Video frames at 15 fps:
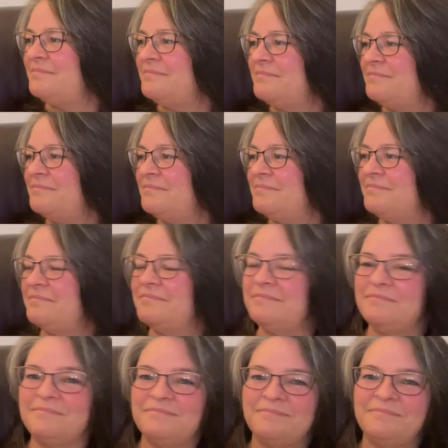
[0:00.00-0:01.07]

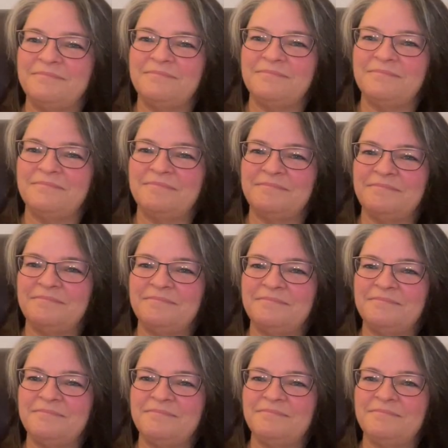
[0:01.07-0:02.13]

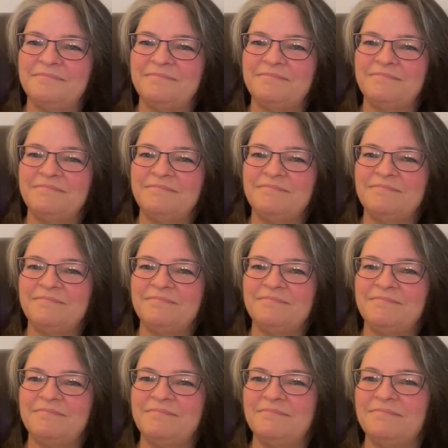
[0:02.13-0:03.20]

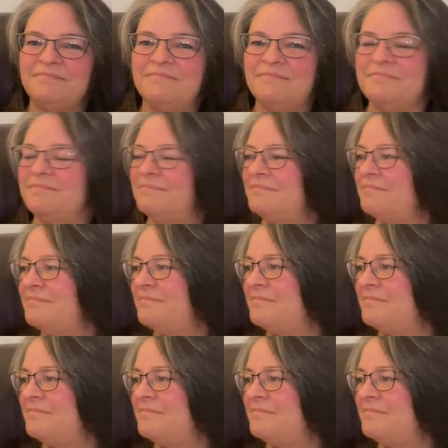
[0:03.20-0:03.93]
(not speaking)